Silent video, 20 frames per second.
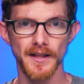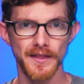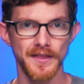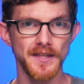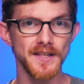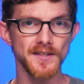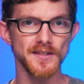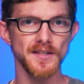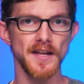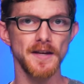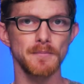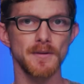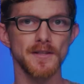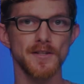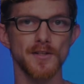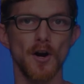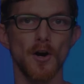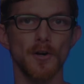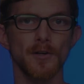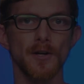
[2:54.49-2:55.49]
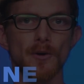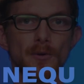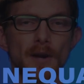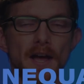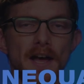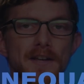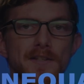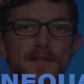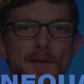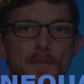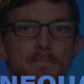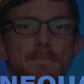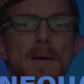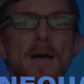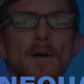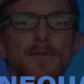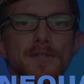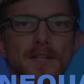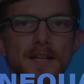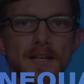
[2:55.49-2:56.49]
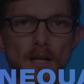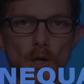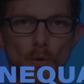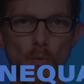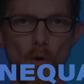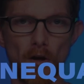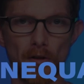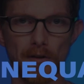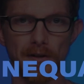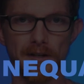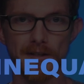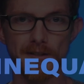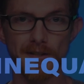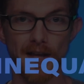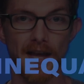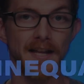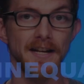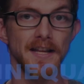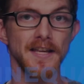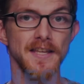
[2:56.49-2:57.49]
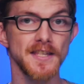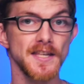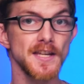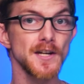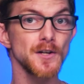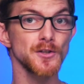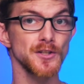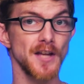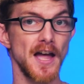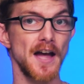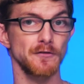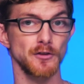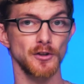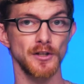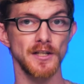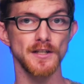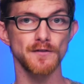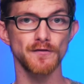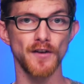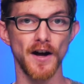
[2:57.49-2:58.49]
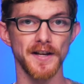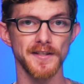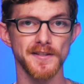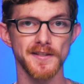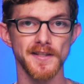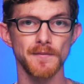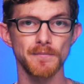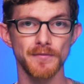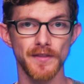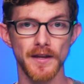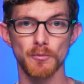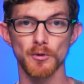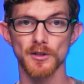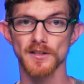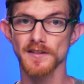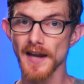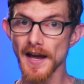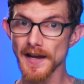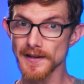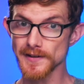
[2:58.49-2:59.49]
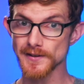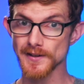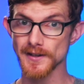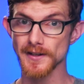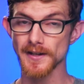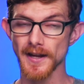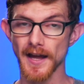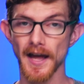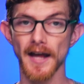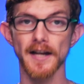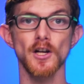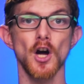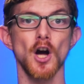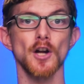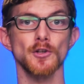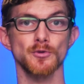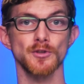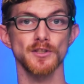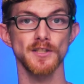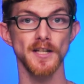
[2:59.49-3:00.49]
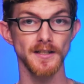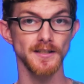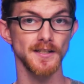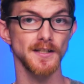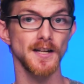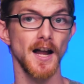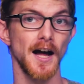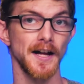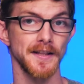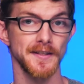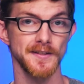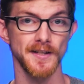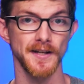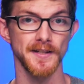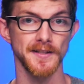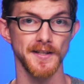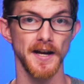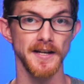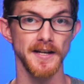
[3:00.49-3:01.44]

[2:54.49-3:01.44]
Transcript: These statements are known as Bell's inequalities, and years after he devised them, they were tested and contradicted Einstein's